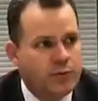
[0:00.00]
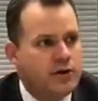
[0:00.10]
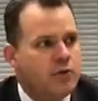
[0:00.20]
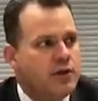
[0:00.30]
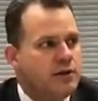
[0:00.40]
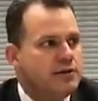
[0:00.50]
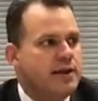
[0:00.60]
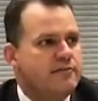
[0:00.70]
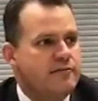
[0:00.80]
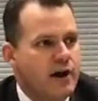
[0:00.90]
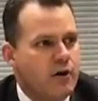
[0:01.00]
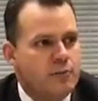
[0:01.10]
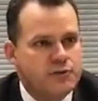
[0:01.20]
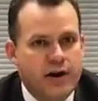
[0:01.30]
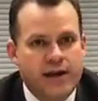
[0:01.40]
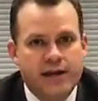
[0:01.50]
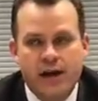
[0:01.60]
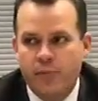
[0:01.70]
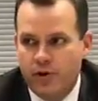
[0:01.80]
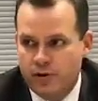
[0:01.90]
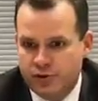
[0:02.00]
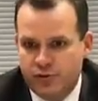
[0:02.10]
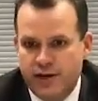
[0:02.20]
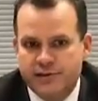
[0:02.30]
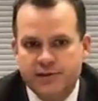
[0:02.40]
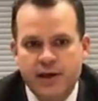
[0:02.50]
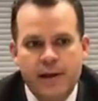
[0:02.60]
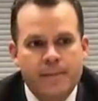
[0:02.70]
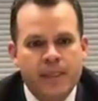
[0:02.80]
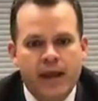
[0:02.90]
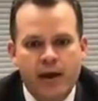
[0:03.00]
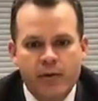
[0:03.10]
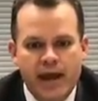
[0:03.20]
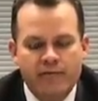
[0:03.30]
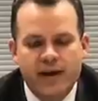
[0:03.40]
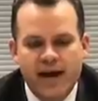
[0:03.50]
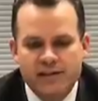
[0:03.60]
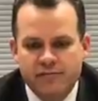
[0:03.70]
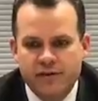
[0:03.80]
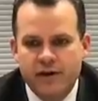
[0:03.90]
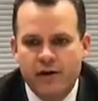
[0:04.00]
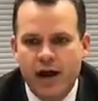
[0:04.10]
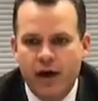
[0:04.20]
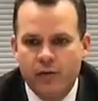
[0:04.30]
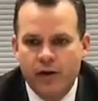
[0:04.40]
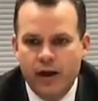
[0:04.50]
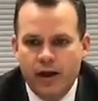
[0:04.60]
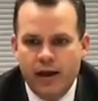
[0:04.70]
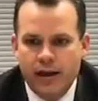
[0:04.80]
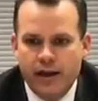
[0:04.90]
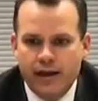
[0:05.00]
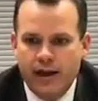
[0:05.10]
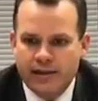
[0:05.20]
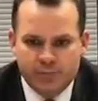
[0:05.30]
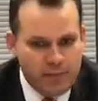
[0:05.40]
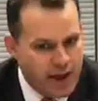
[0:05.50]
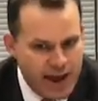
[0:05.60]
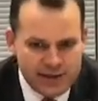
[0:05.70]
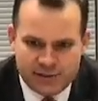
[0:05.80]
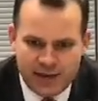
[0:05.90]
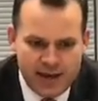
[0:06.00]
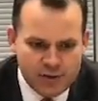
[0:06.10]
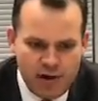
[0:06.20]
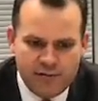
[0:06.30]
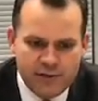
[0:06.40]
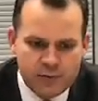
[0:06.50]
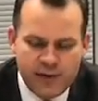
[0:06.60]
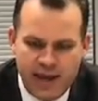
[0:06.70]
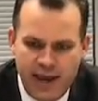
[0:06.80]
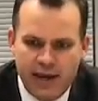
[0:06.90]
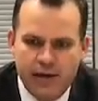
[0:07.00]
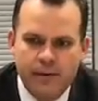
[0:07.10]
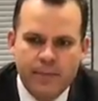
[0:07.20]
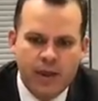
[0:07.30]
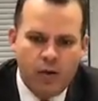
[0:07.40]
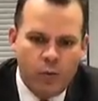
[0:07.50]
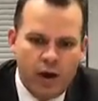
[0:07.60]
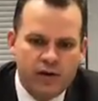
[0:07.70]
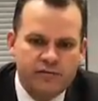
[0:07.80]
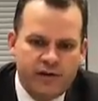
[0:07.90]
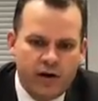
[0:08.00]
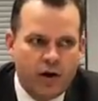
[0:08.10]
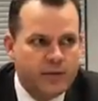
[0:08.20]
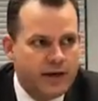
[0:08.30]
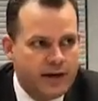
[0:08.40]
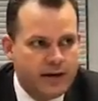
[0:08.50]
where we know that firearms are ending up on our streets. And we have got to figure out, as often as we can, where the firearm that